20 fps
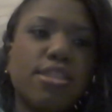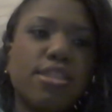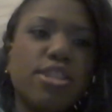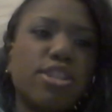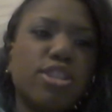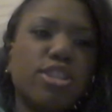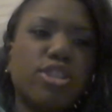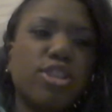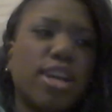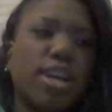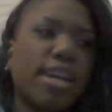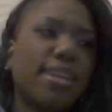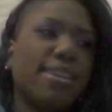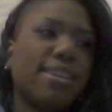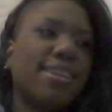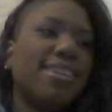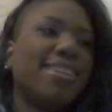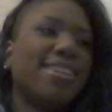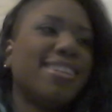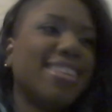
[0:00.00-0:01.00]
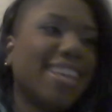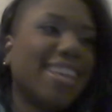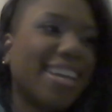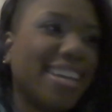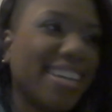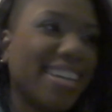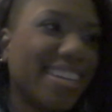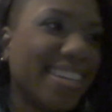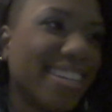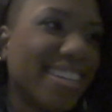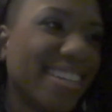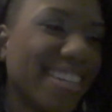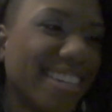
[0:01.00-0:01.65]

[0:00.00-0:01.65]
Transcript: you're trying to, like,